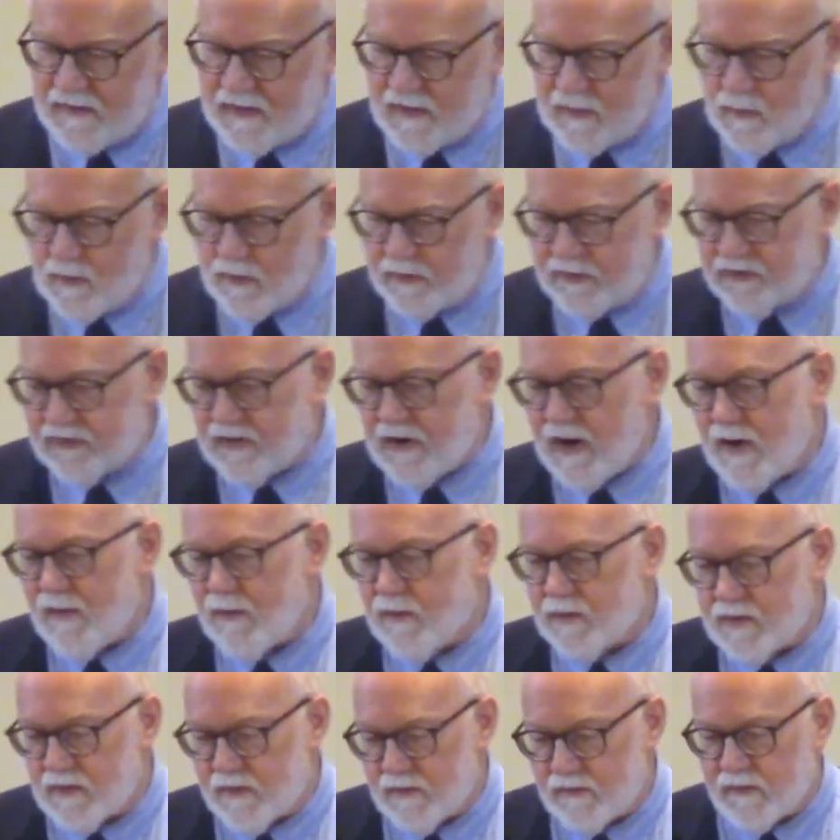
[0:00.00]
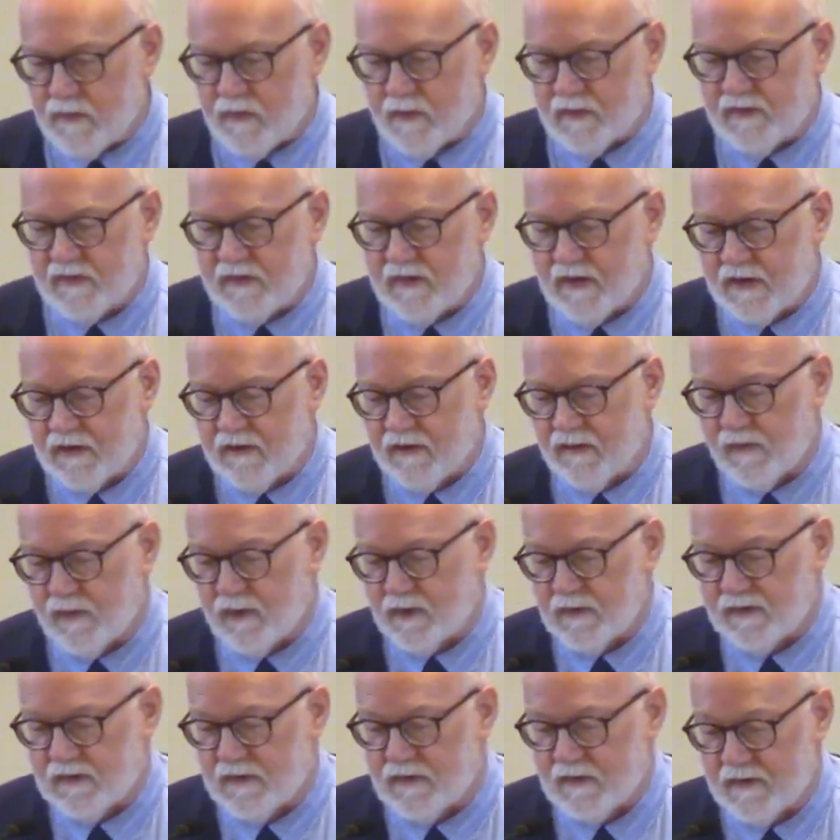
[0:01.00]
and we'll start with the first six
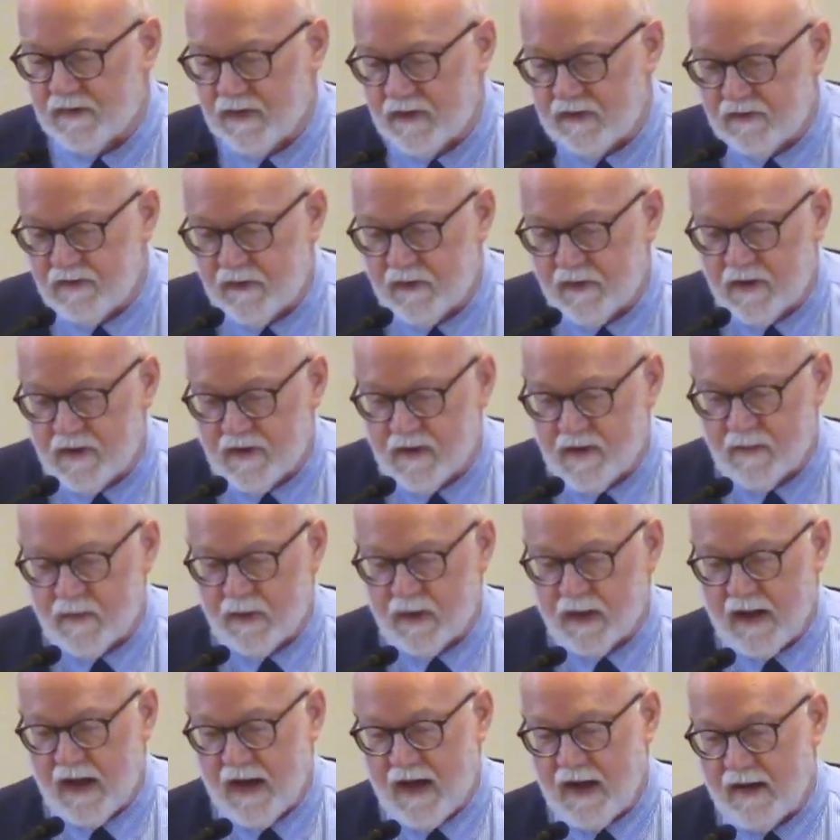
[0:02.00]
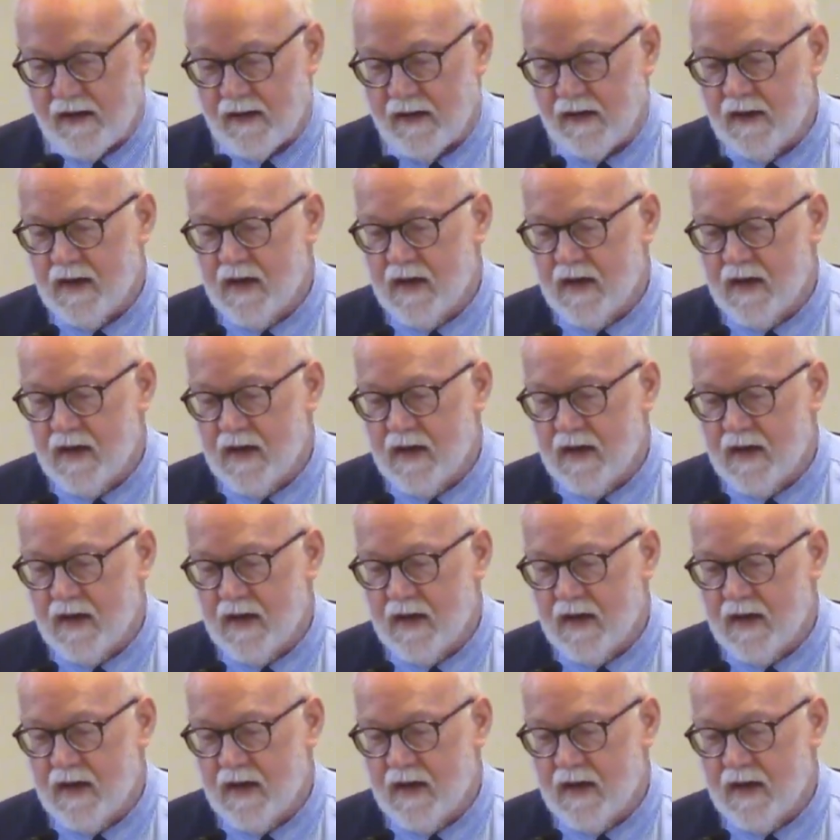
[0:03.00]
verses. Let's look at them again.